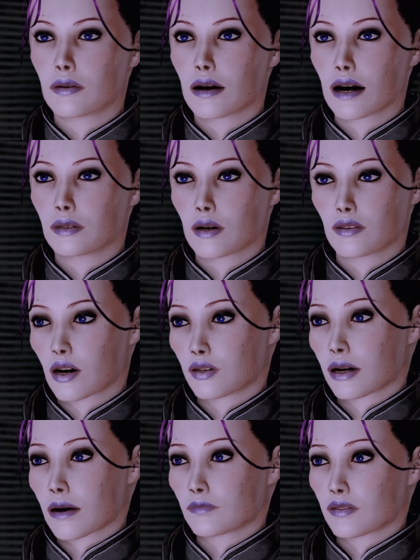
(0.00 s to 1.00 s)
I don't know her,
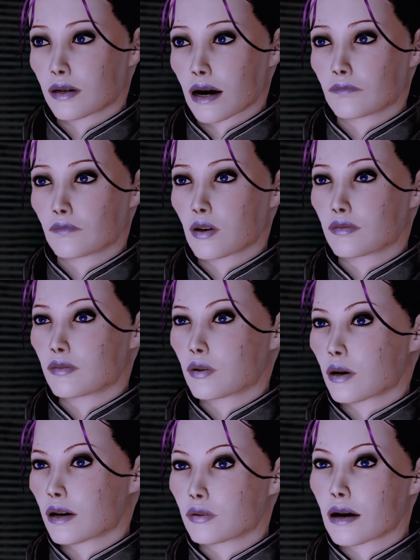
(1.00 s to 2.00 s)
Captain Gavorn.
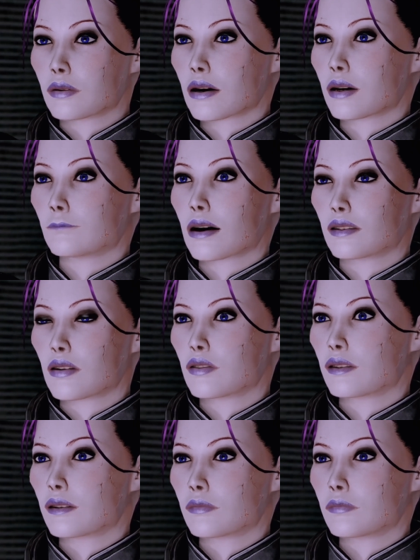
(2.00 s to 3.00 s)
Why would I tell him anything?